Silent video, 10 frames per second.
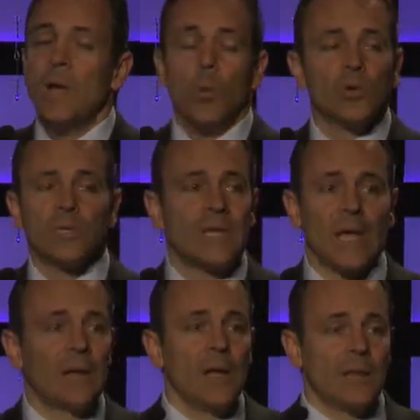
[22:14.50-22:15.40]
will
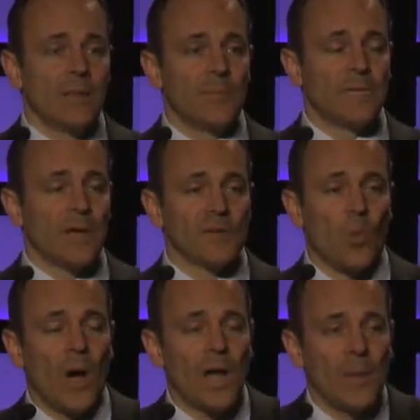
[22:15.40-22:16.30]
say to themselves,
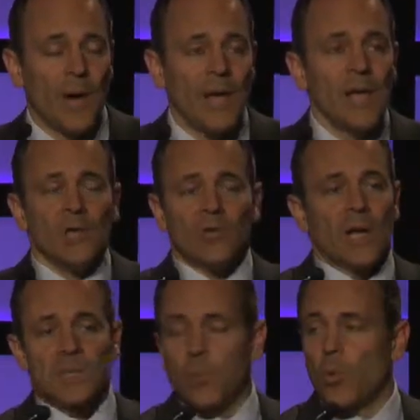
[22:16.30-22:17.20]
why am I
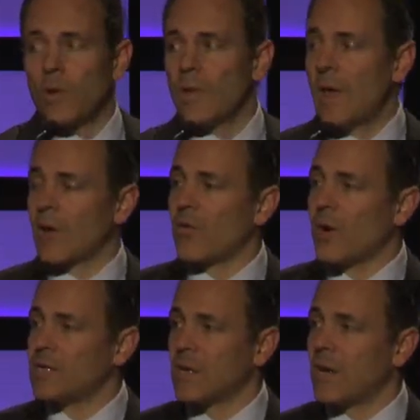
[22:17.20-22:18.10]
transporting that
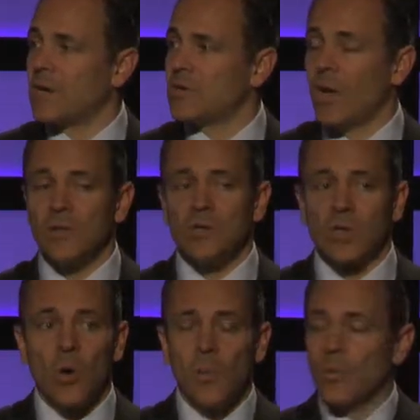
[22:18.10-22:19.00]
across the country? I'll just
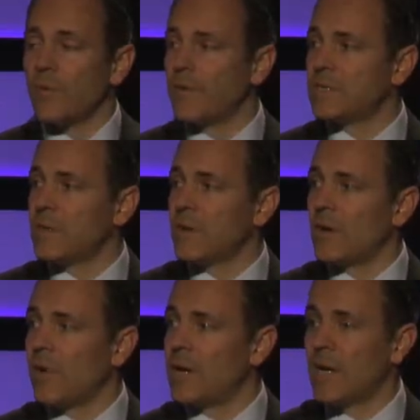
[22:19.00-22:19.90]
go build a facility
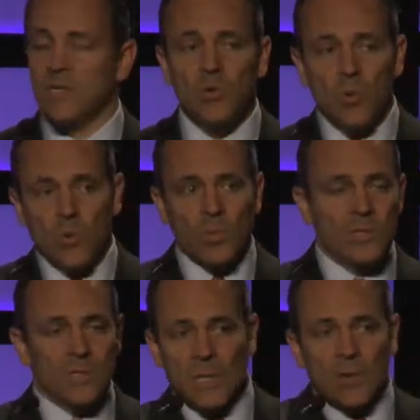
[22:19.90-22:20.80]
right next door and we'll
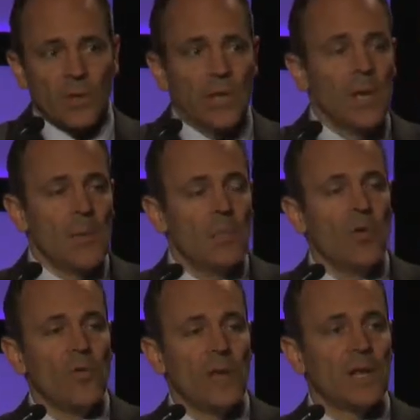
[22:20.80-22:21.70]
just literally
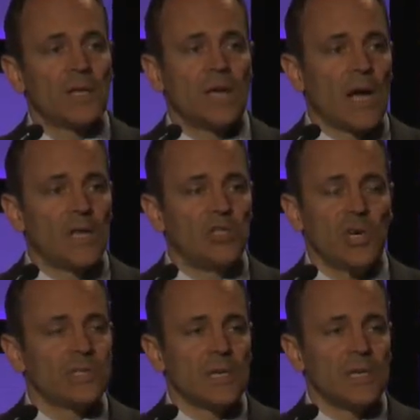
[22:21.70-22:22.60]
move it in kind of
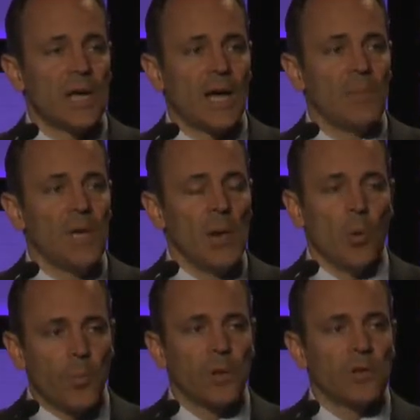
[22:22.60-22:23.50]
just in time.
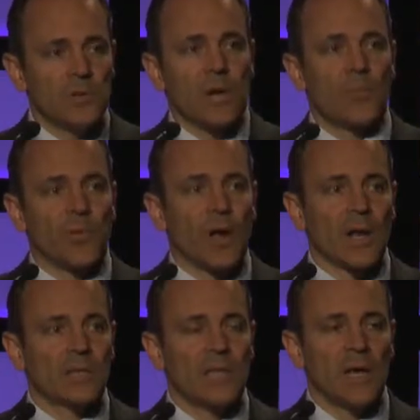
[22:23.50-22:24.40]
We'll produce our
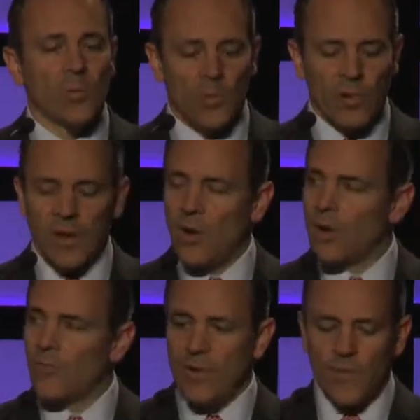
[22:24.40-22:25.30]
products there. We're right on a
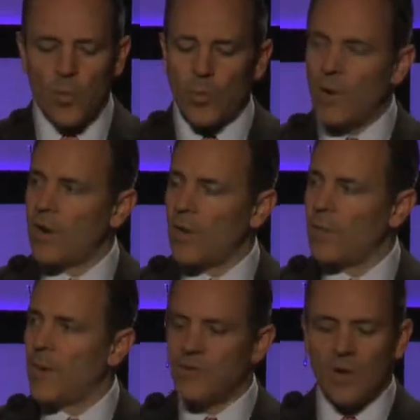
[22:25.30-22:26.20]
river. We're right on a
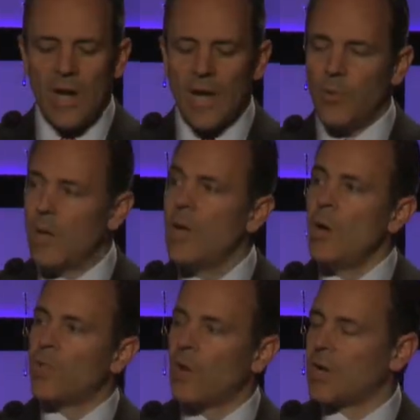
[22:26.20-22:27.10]
major highway.
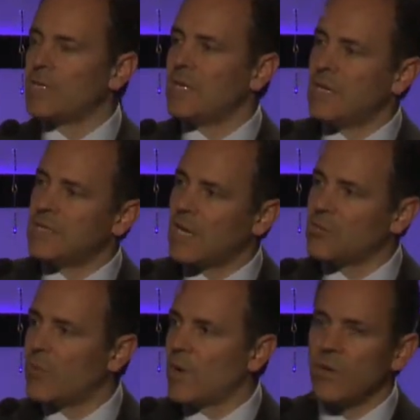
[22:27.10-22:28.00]
We're on a CSX
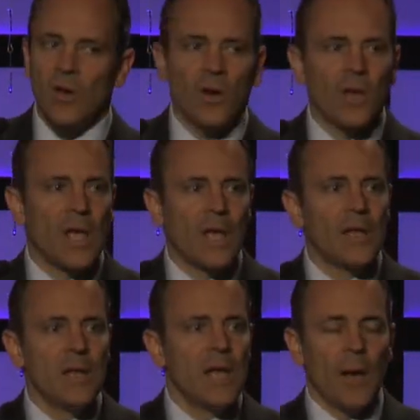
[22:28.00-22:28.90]
rail yard head.
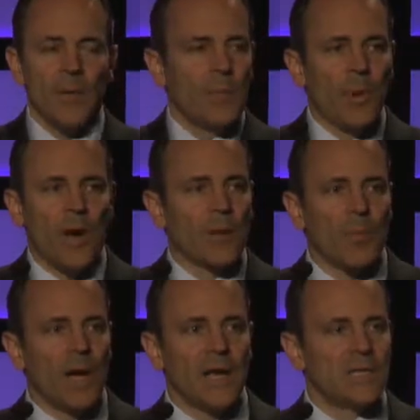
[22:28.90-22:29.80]
I mean, the bottom
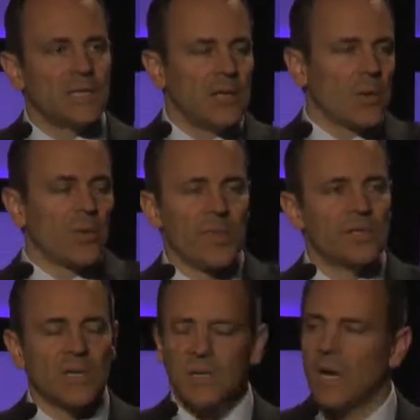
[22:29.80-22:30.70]
line is in
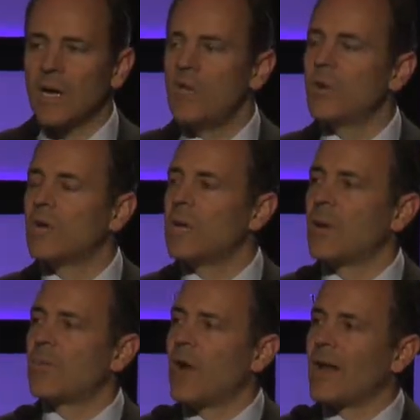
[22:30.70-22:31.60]
Northeast Kentucky, you can
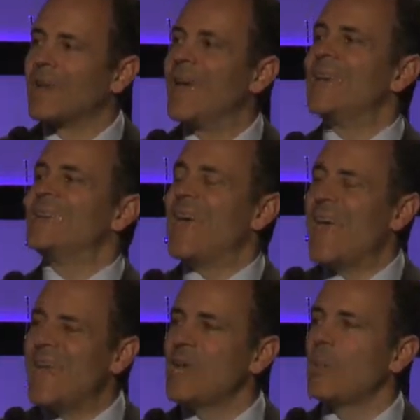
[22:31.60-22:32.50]
take product to
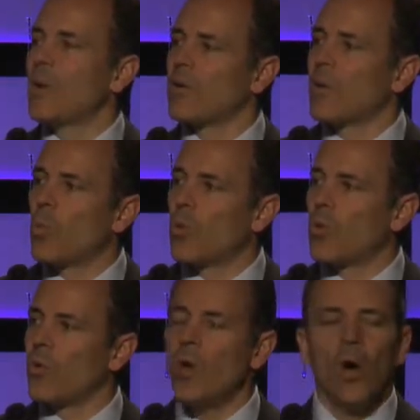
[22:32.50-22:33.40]
anywhere in the
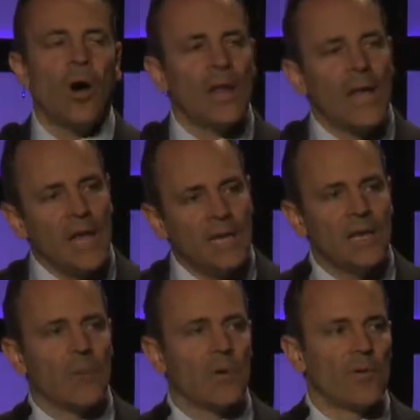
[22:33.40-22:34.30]
world on any
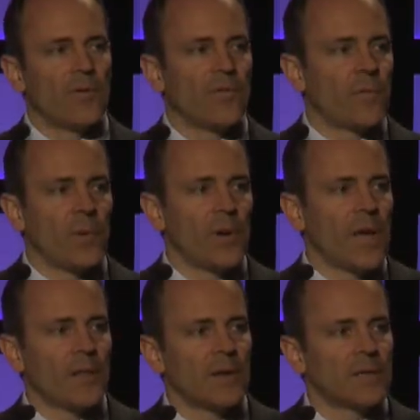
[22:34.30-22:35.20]
number of different
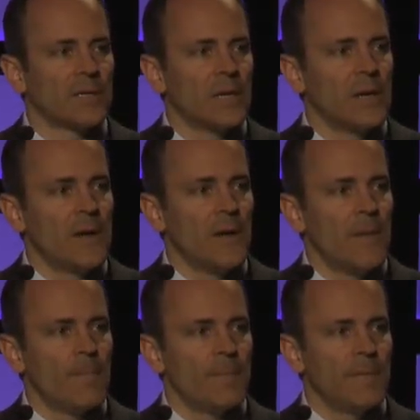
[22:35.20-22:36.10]
modalities.
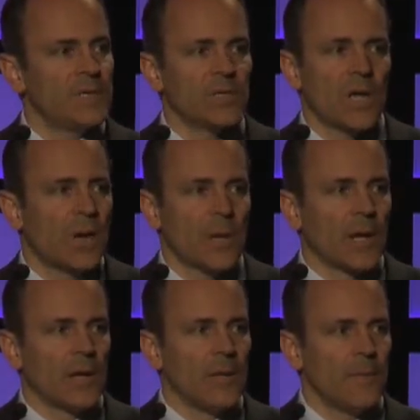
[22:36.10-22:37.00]
This is coming.
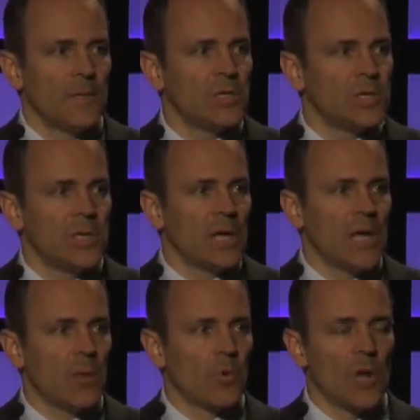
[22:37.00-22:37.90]
This isn't,
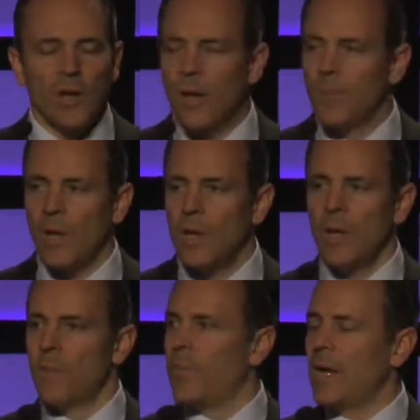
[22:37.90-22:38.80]
again, I'm not
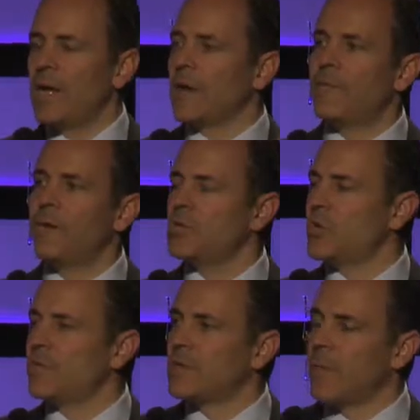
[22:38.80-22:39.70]
painting a vision
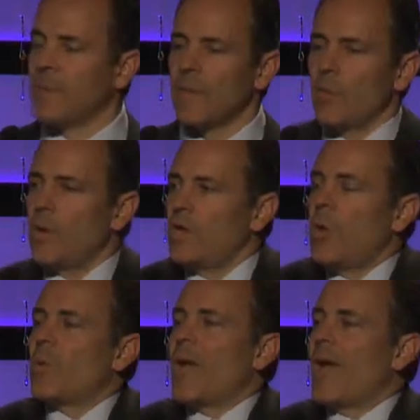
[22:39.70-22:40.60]
of something that we
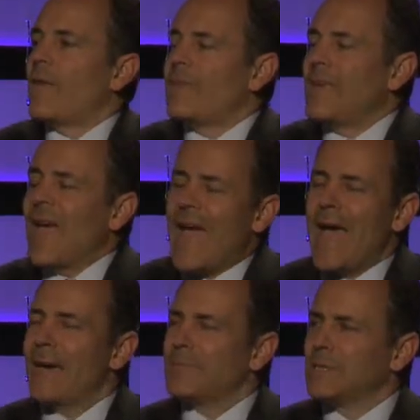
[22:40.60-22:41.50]
don't have the
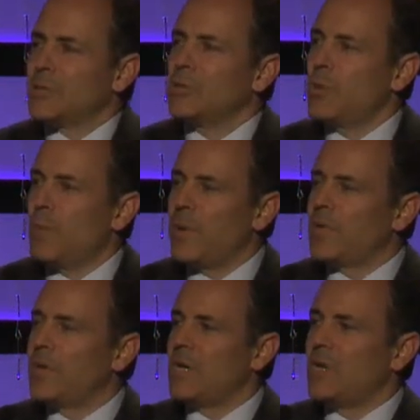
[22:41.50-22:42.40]
absolute
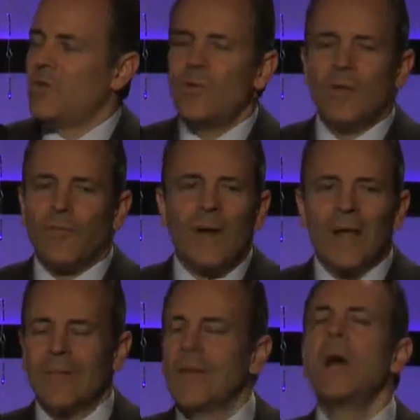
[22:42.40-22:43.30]
ability to do, and
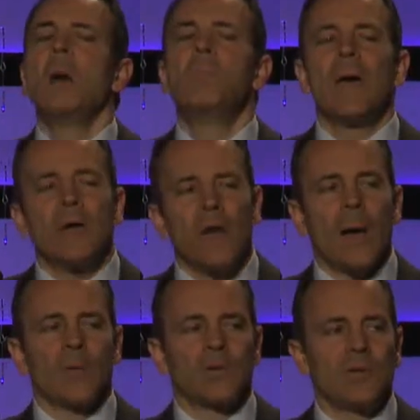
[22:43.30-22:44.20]
frankly, better
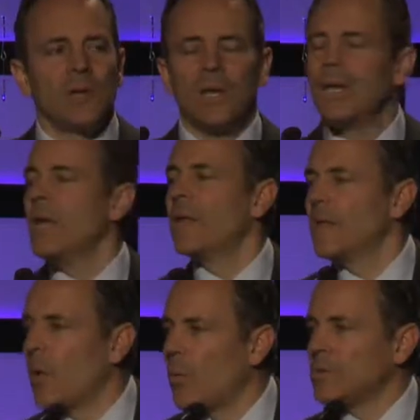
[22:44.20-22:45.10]
opportunity than
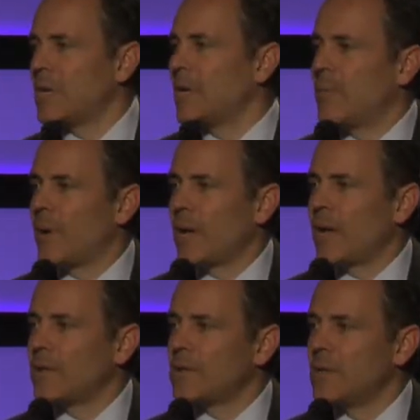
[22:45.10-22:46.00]
almost anybody
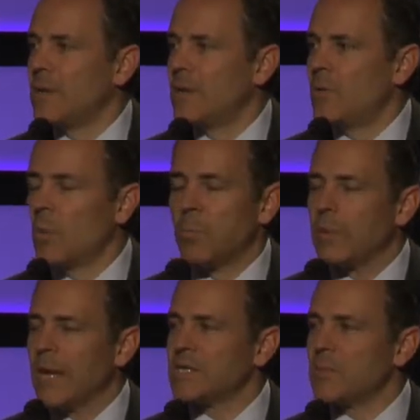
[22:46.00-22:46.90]
else. We're
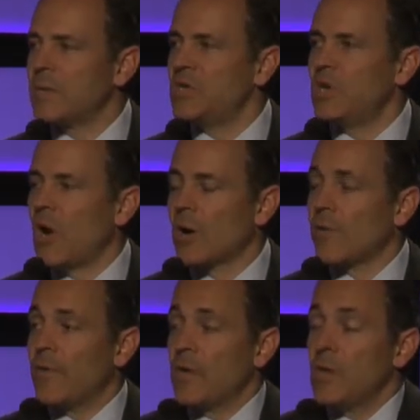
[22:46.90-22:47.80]
blessed with a
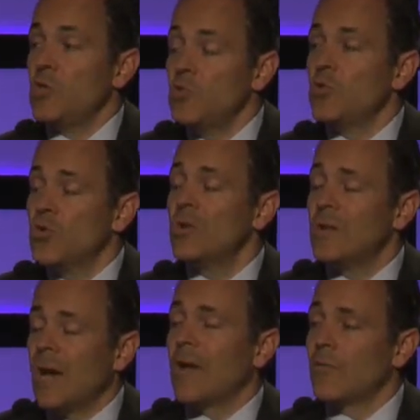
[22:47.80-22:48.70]
geography that you could
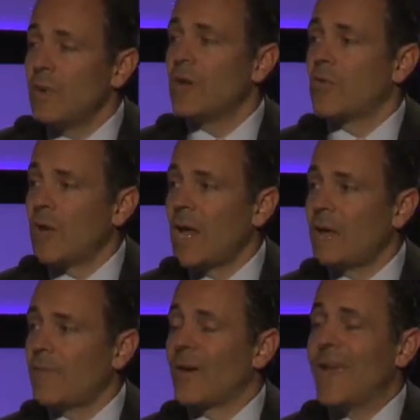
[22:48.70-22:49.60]
not recreate
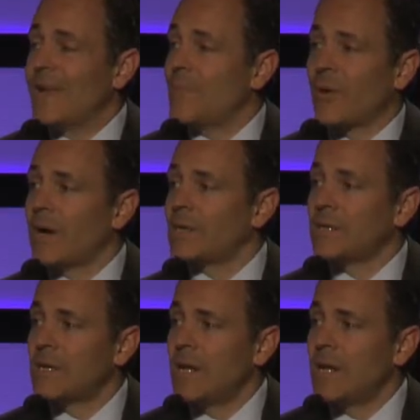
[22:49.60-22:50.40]
for any price.